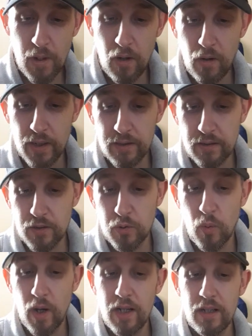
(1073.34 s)
I
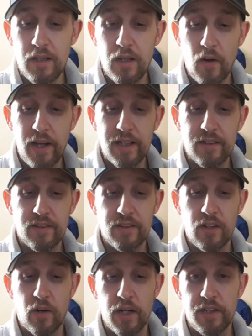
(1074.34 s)
quite like
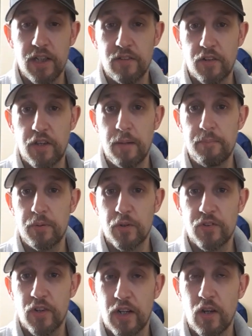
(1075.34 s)
the idea of a
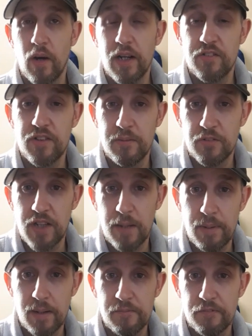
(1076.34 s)
Kyprios, and I'd like to see him
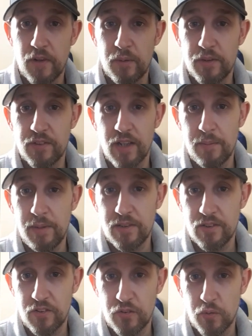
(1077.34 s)
step up and throw his name
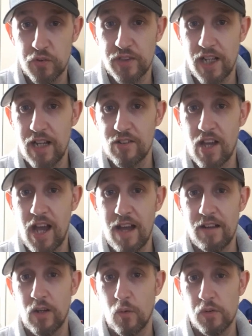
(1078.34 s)
into the sort of stayers
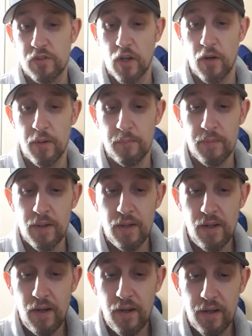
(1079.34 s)
hat long term,
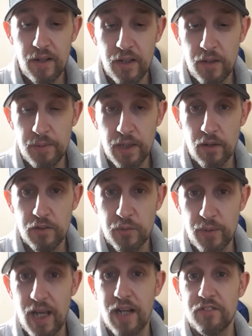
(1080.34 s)
uh, you know, to
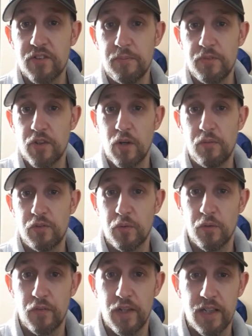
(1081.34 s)
announce himself,
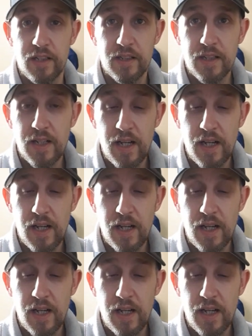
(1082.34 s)
sort of thing.